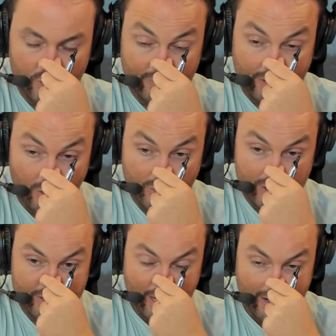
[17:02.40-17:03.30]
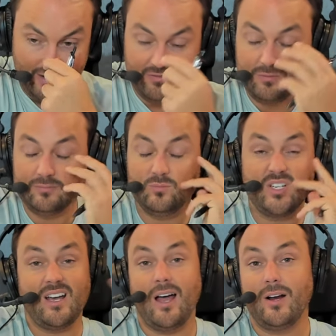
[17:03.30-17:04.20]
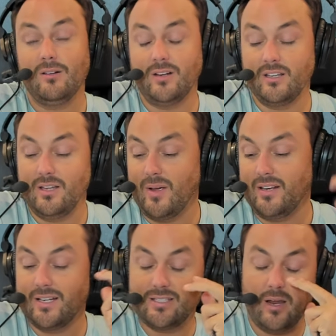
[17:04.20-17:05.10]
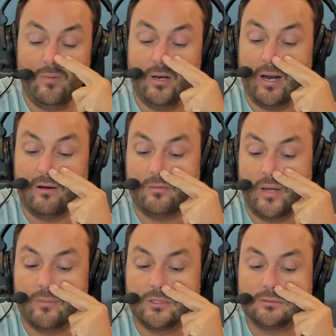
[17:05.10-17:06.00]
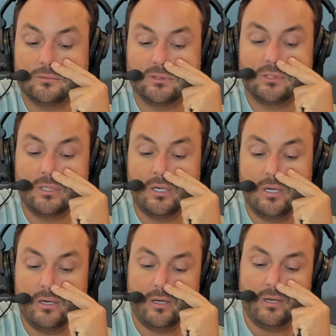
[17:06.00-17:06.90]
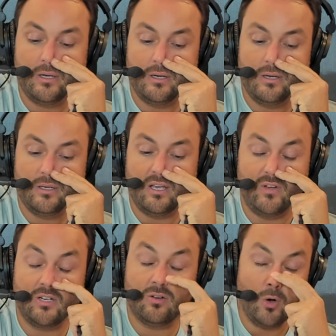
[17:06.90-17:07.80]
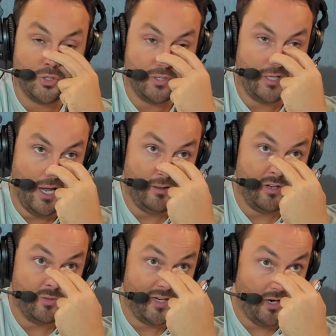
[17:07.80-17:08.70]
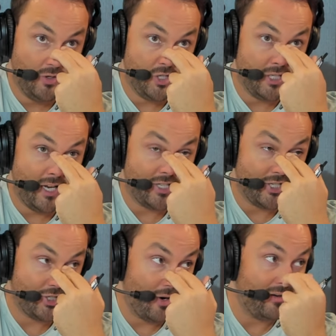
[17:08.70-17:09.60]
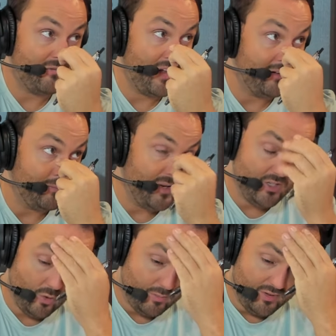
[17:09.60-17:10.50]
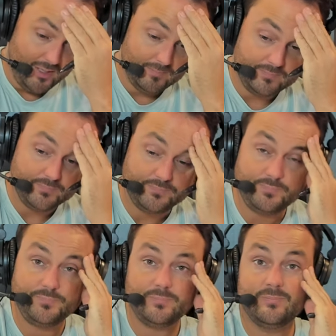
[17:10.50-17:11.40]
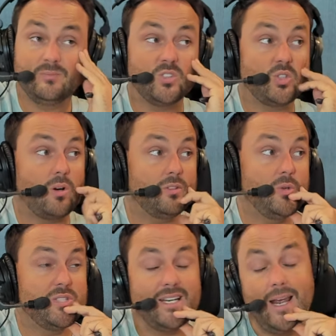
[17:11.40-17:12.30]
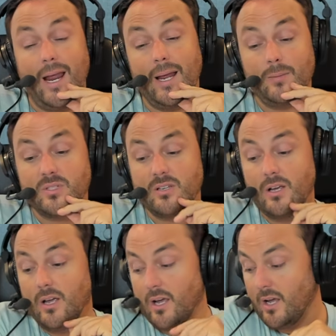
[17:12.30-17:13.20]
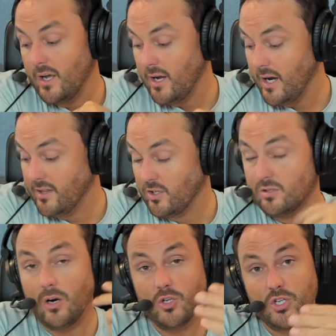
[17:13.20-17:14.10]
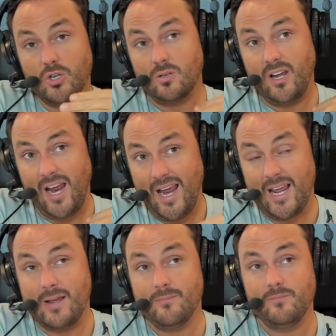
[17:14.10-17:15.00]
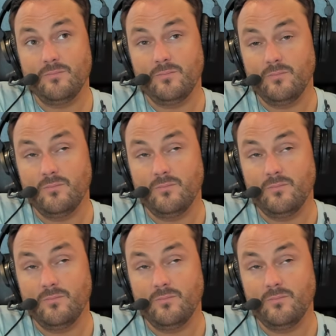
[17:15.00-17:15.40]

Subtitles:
There's been coaches that have retired, like think about Nick Saban at Alabama, giving closure to that. There's been coaches that just started failing miserably, started losing games, and the closure came